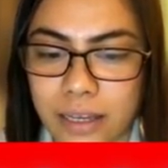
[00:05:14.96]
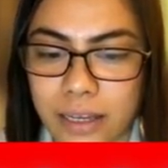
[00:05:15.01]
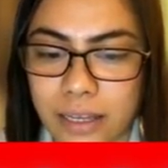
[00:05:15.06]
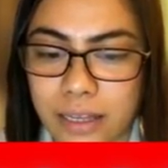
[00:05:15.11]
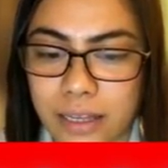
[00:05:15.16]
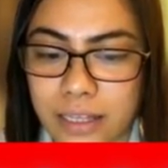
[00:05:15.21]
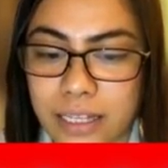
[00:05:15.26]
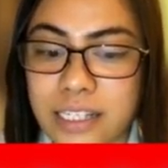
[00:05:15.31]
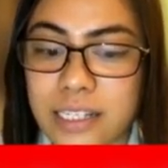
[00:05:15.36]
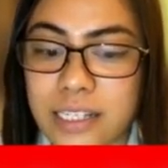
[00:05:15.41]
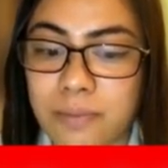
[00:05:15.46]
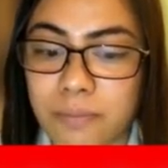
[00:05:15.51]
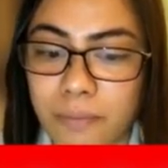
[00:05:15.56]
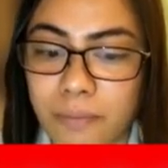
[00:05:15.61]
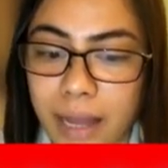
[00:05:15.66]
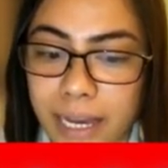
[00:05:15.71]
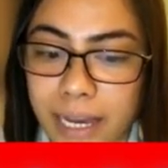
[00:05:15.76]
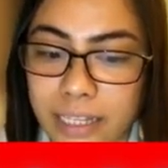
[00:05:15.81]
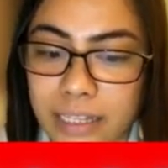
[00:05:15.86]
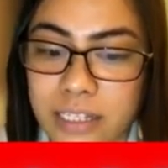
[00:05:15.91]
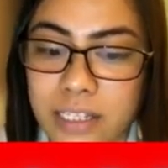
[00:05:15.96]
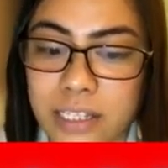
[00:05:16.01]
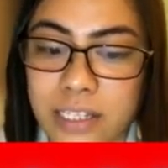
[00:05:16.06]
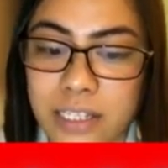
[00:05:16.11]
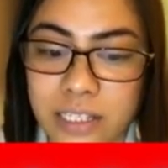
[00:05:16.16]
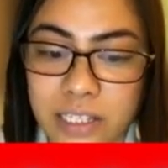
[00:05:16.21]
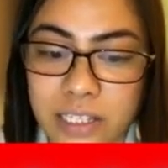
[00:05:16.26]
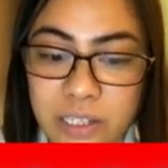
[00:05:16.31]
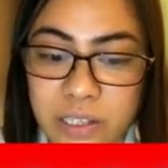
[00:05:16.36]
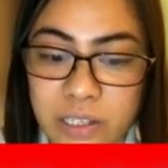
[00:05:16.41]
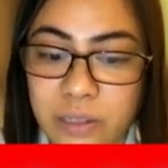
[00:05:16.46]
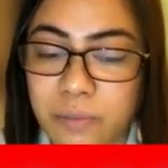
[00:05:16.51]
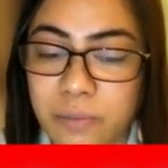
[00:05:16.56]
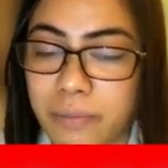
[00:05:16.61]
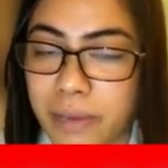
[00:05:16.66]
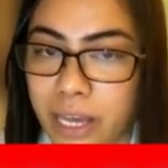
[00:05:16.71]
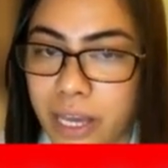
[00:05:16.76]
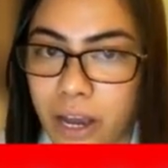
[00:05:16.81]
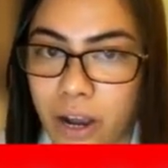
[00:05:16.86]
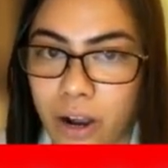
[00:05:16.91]
This might soon
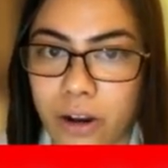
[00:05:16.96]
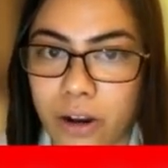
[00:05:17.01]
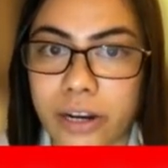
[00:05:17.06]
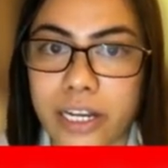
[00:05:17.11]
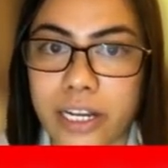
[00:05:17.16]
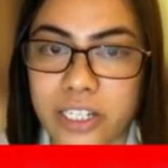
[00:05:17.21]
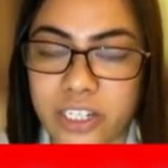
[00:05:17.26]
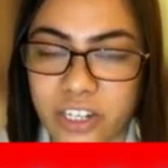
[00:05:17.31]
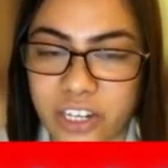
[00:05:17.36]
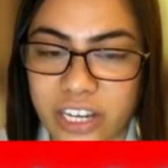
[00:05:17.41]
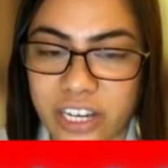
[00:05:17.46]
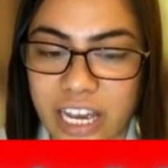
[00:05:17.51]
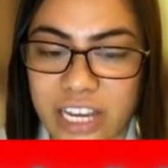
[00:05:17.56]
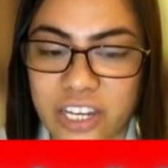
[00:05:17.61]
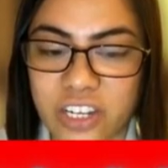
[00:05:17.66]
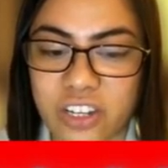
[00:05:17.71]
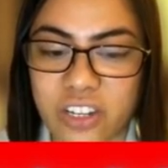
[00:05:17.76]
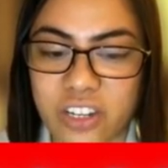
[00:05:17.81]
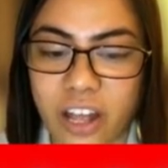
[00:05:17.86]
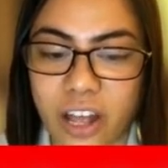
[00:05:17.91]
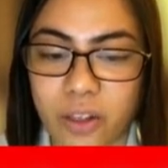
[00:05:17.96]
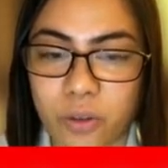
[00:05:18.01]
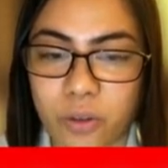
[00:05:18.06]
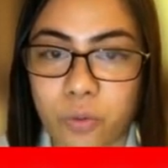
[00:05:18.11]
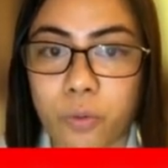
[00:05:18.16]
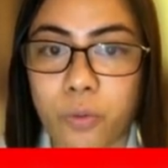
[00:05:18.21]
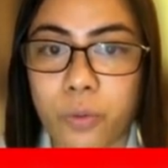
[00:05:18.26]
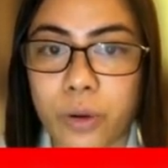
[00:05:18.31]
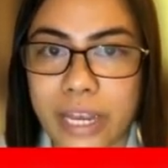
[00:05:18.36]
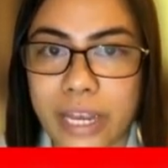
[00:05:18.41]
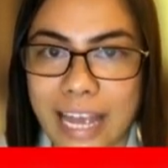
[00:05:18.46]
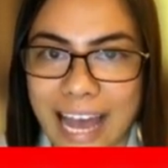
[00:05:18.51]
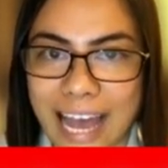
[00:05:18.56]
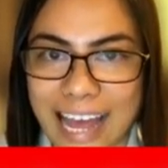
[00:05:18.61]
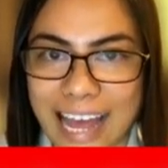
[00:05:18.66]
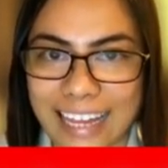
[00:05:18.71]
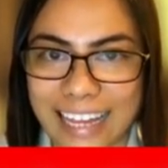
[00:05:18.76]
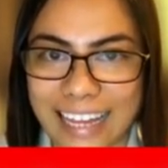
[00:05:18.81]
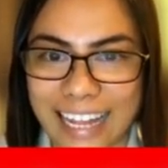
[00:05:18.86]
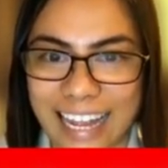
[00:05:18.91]
be our educational
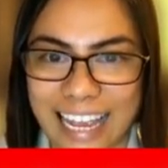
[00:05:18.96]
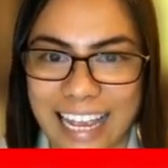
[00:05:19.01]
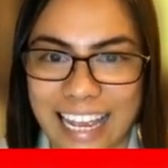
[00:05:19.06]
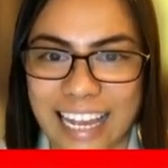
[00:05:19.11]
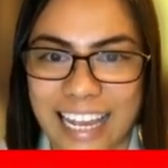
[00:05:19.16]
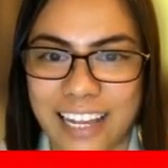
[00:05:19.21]
reality.